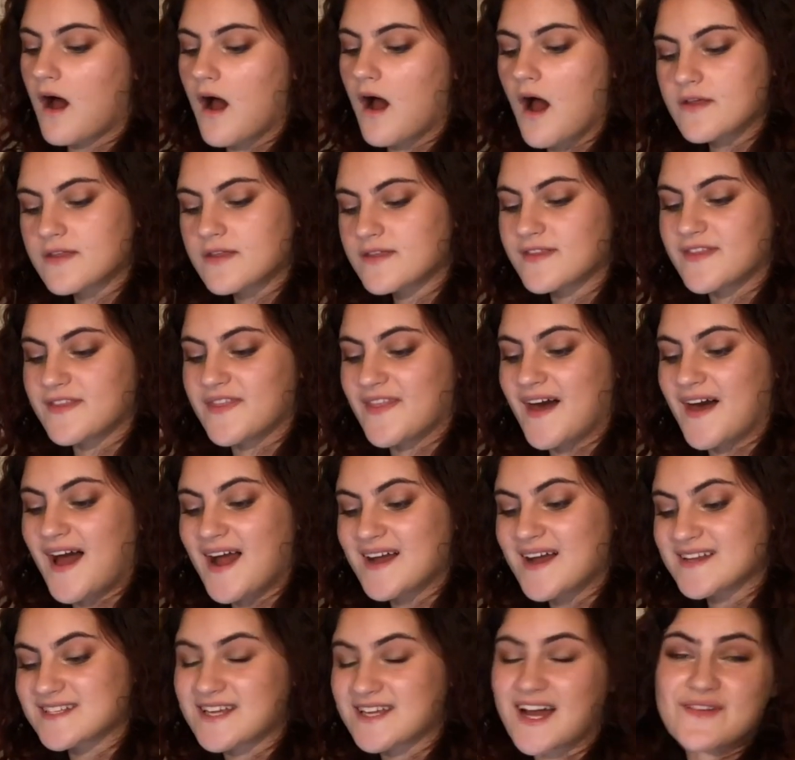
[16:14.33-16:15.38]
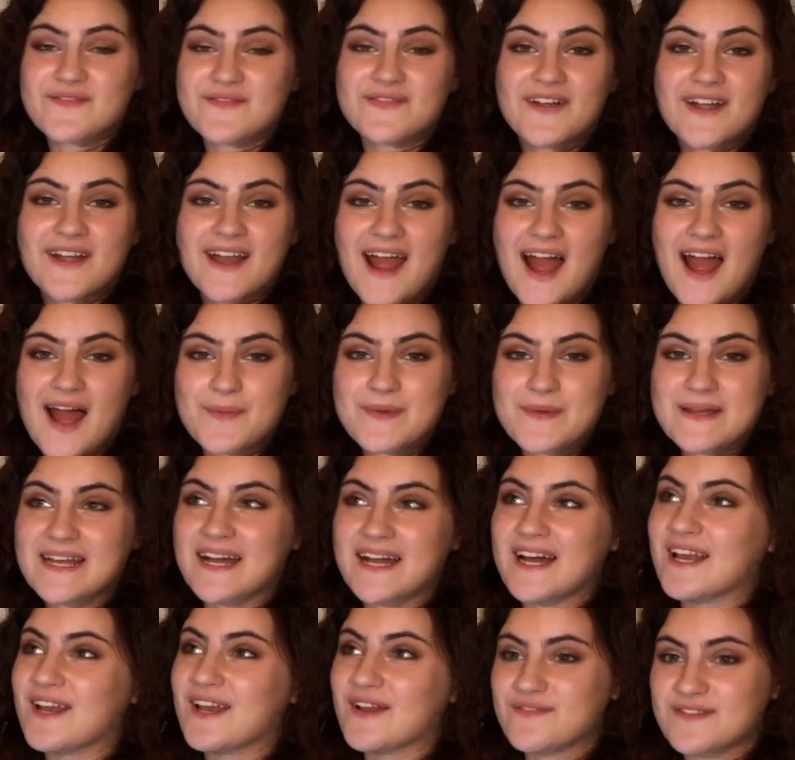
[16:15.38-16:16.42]
Other than that, I'm very happy.
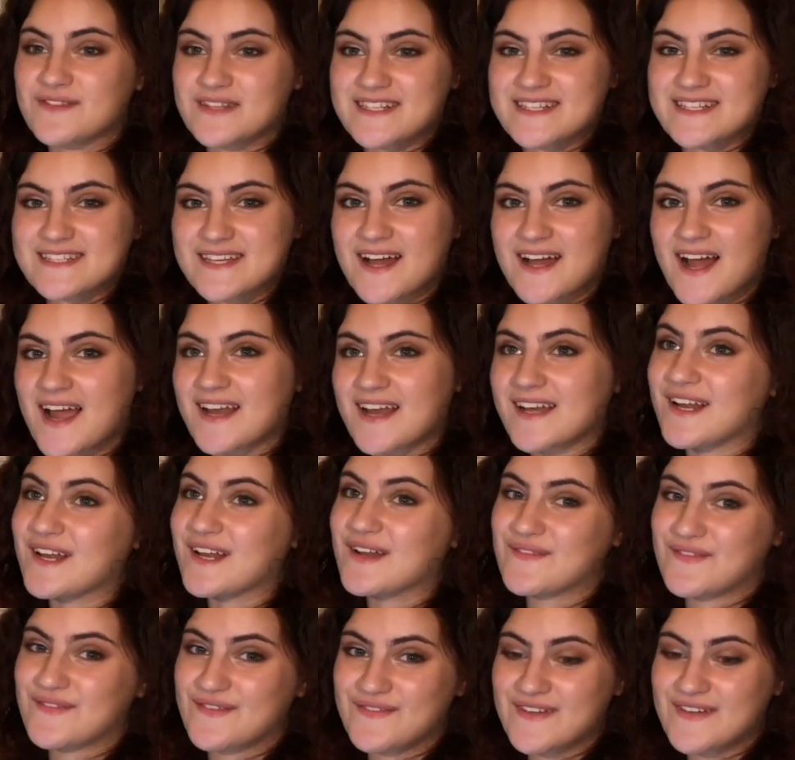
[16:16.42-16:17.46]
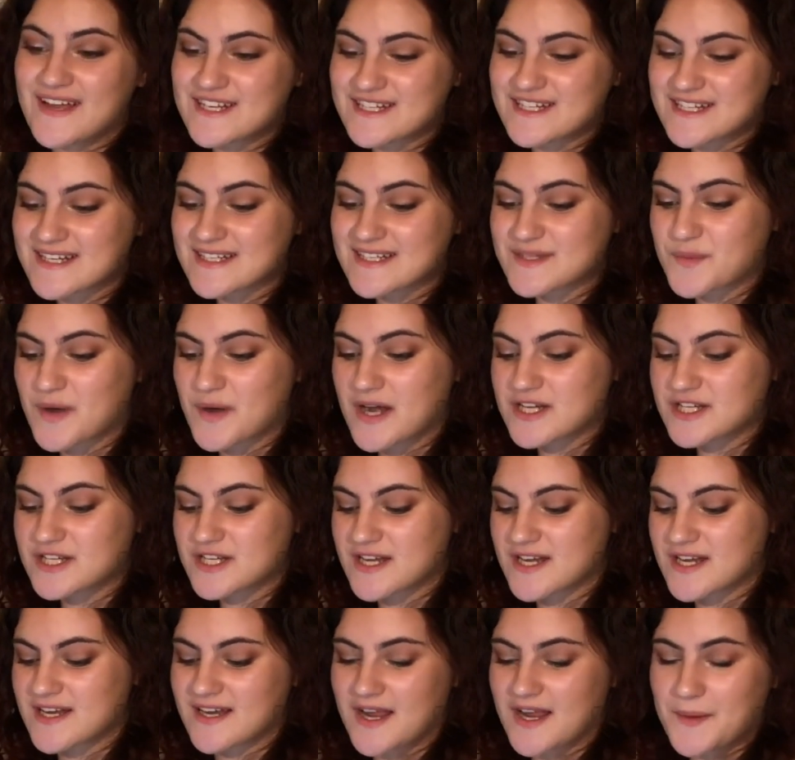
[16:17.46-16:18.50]
I love the design, I love the facial
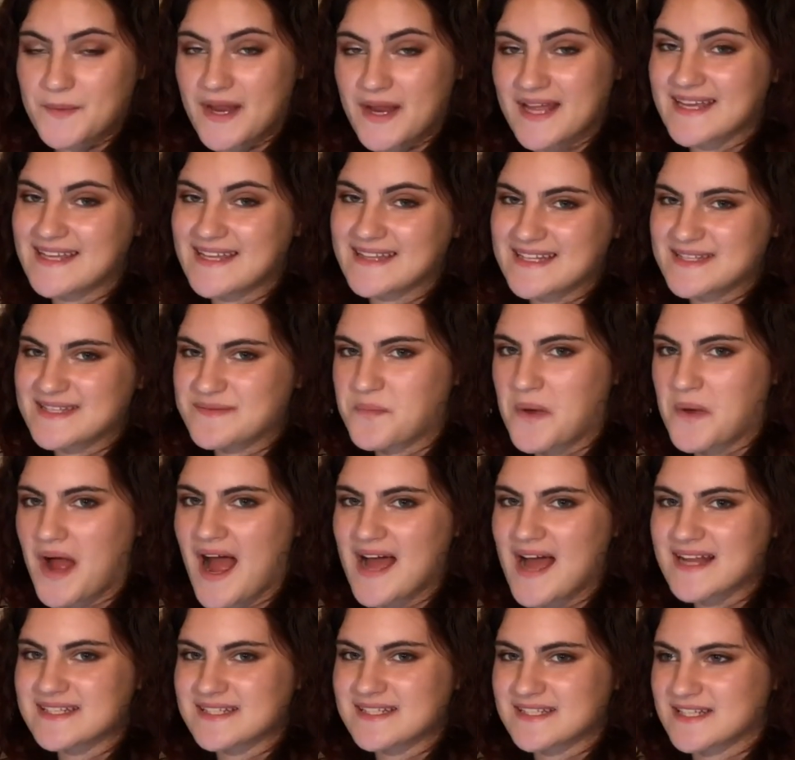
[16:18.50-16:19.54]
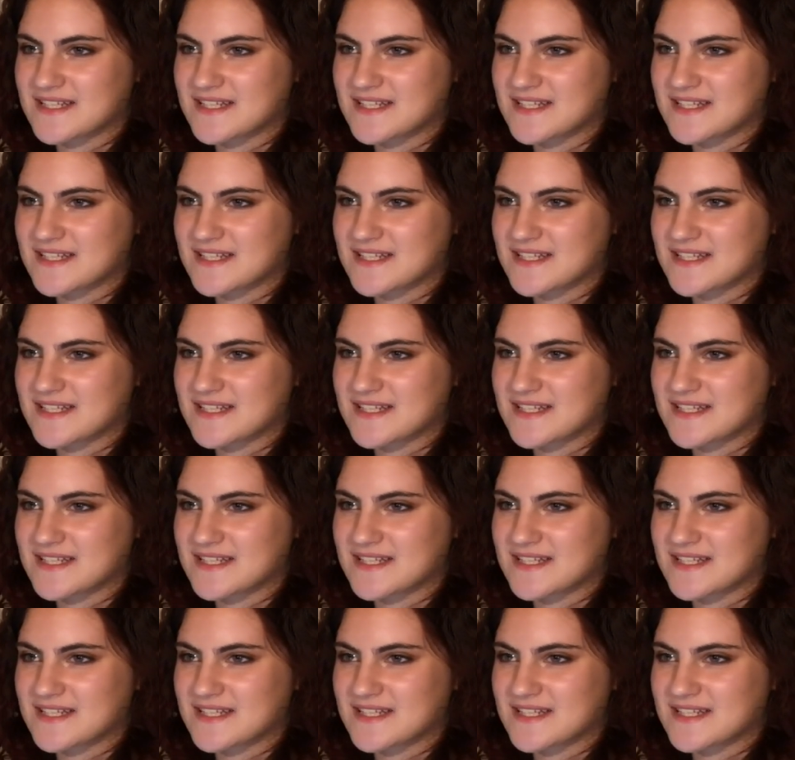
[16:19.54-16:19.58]
expression, I'm liking this bat.